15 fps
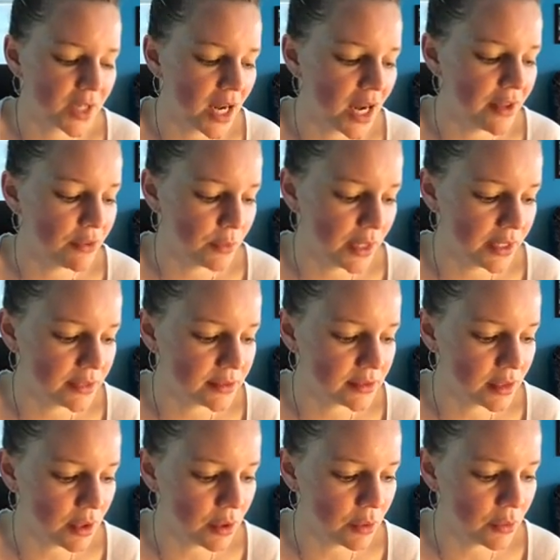Either way,
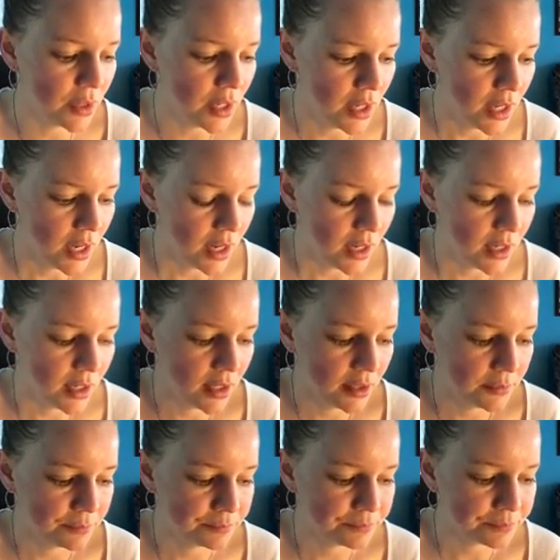so
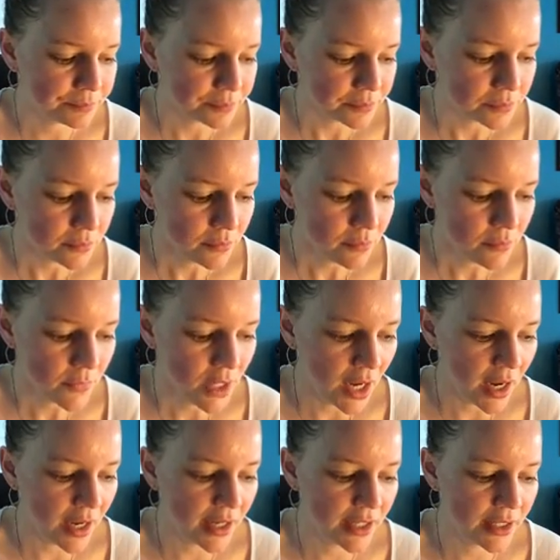
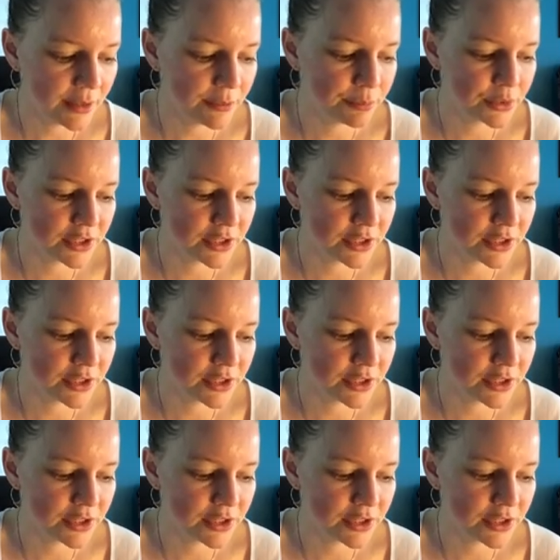I